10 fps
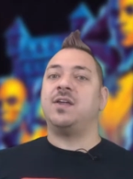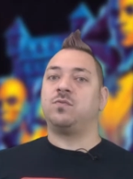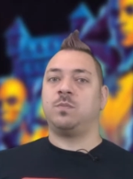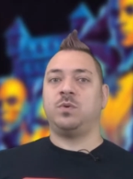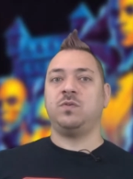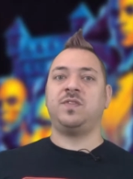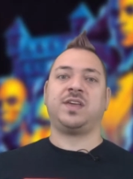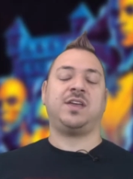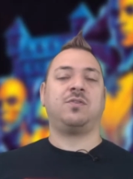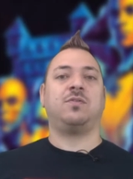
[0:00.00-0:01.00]
and remove the
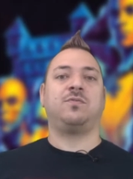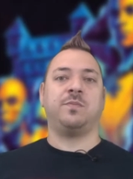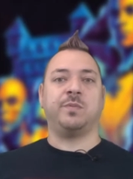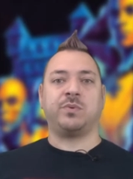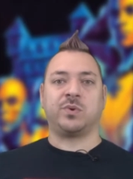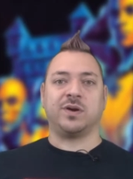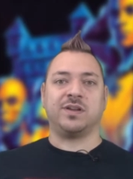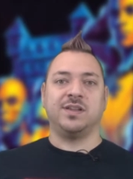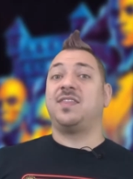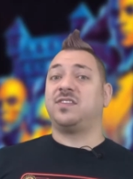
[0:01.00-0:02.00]
hero from the board.
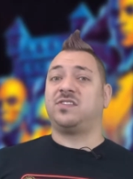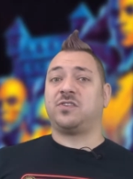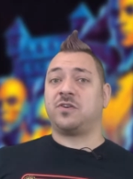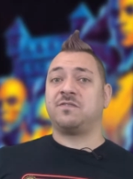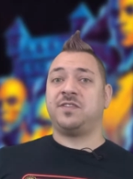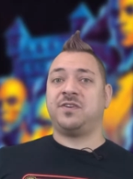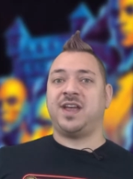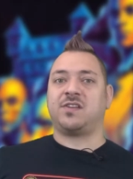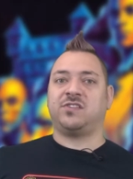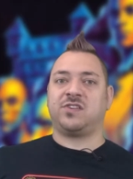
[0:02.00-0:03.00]
At the start of their
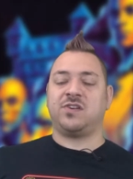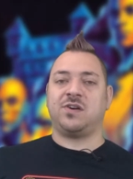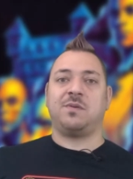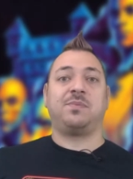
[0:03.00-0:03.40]
next turn,